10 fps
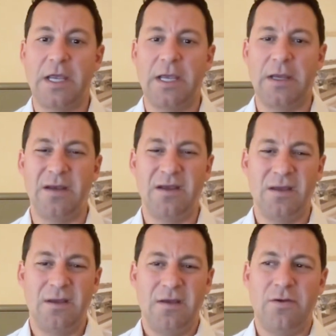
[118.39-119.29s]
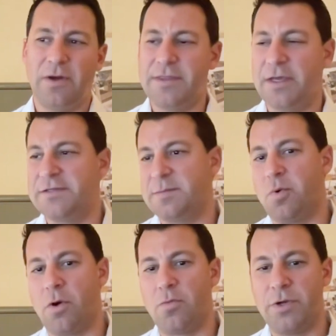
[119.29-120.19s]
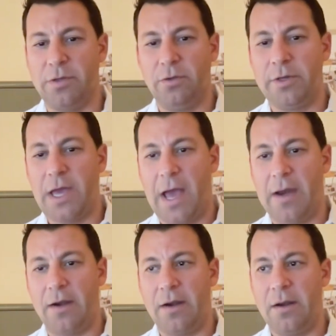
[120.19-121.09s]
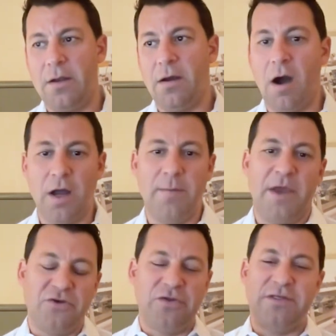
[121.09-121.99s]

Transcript: And, I think it's important when you look at automation and